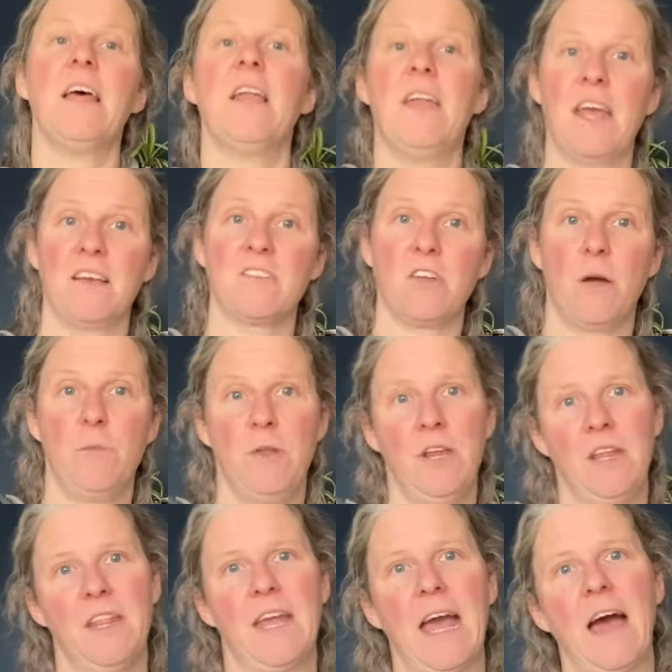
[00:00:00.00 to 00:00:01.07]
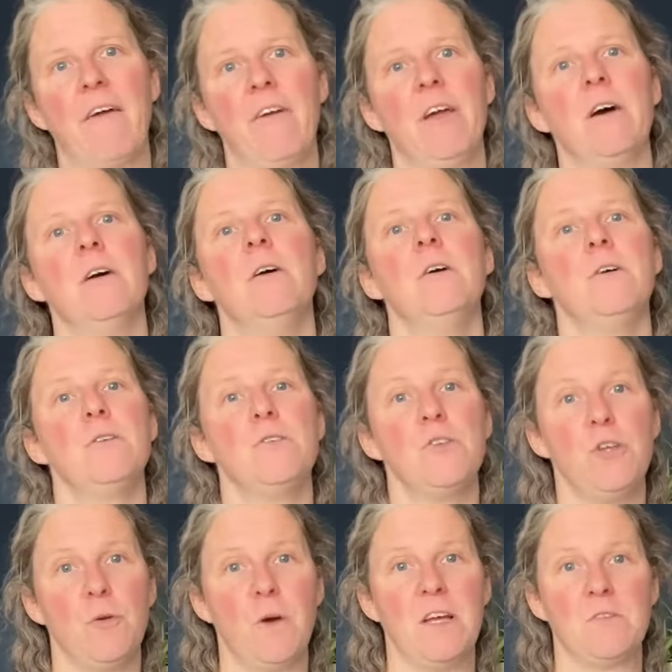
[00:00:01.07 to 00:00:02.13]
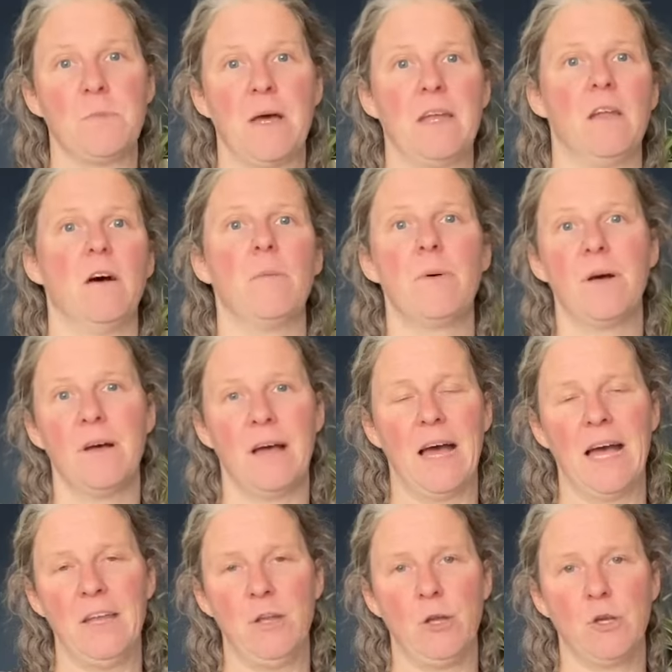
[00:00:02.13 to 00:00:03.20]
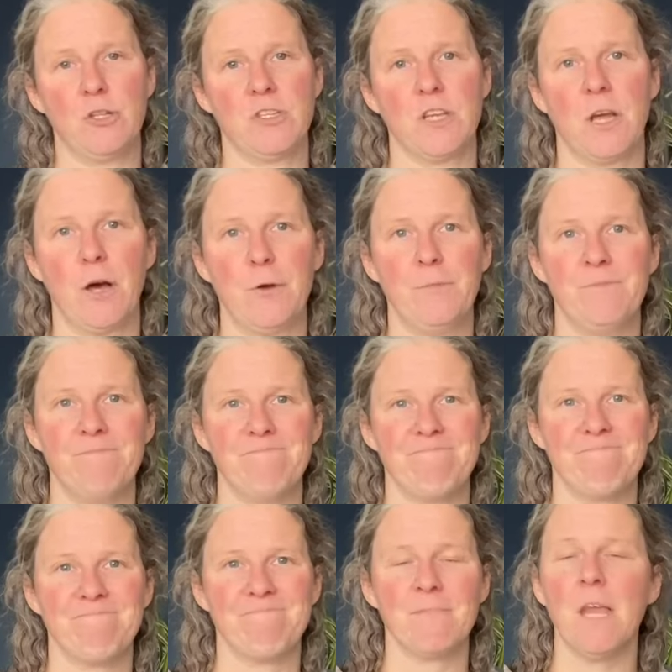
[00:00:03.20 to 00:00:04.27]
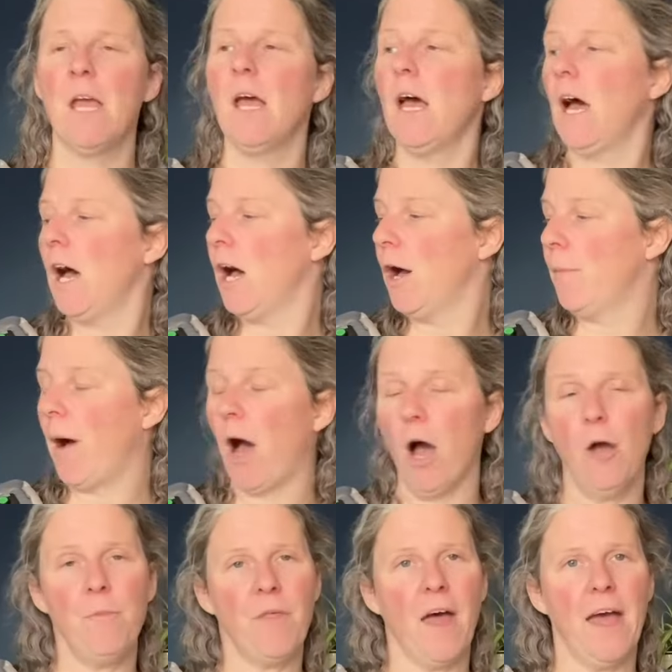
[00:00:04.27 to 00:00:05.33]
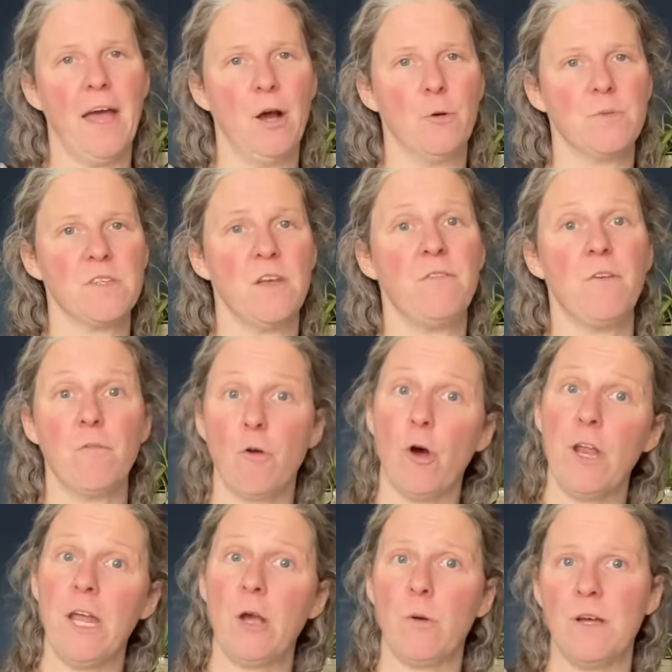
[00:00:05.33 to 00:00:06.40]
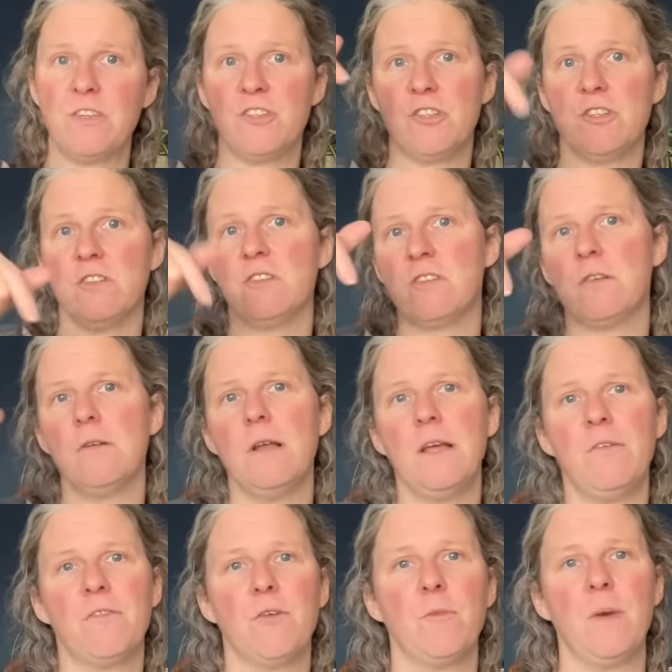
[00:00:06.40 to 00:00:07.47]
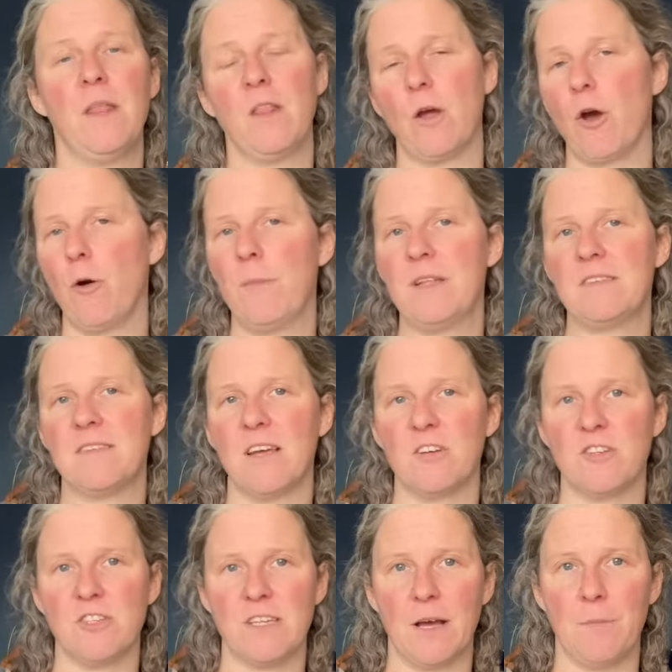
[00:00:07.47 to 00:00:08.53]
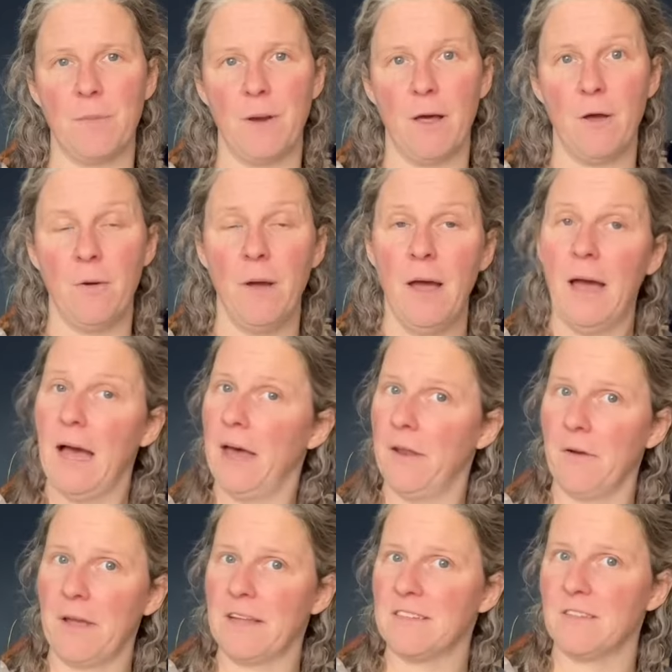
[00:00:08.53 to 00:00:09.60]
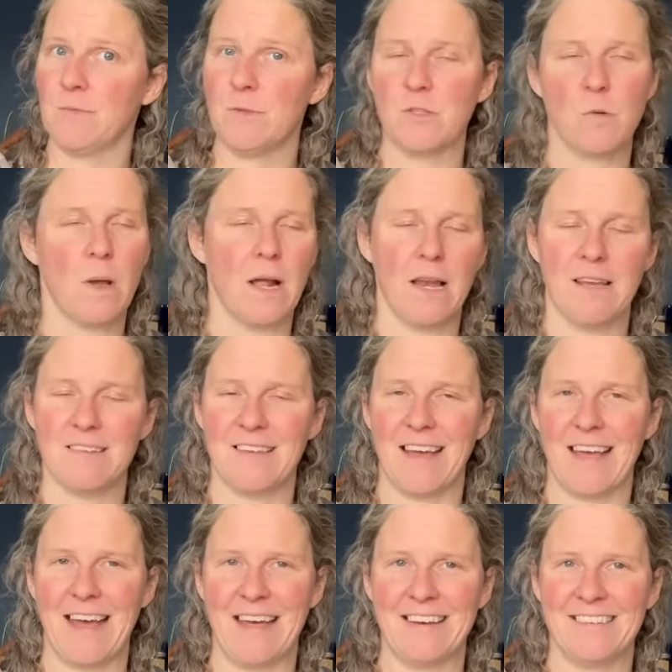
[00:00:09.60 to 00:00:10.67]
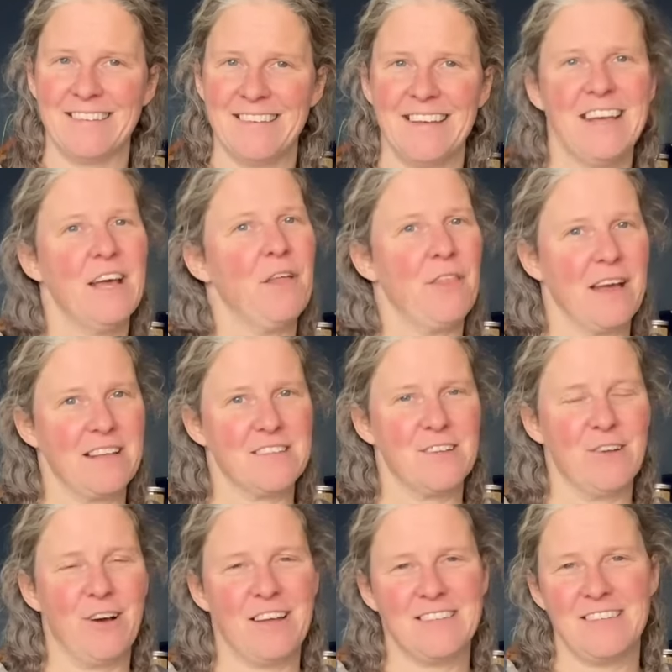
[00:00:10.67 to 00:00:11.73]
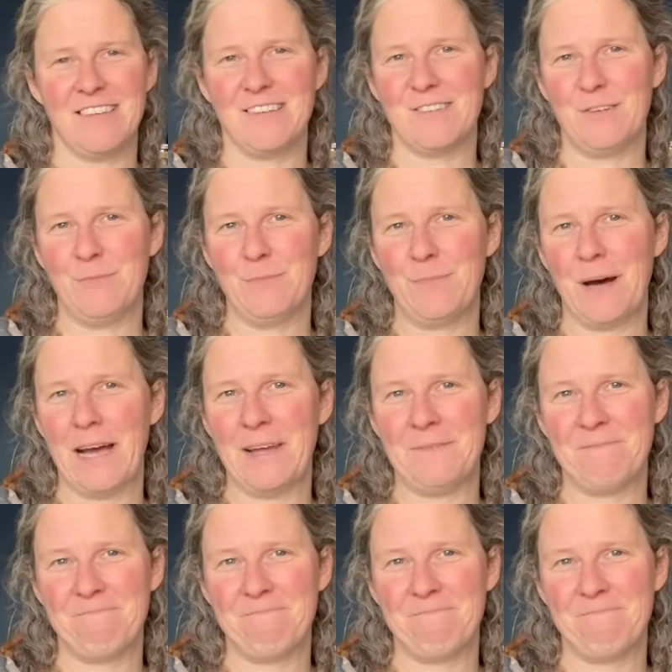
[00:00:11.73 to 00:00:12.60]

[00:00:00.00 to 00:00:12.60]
next time you need the carrier, do your waistband up and you're good to go. I hope that helps. If you've got any questions, do leave them in the comments section down below and I'll get to them as quickly as I can. Thanks a lot. I'll see you soon. Bye.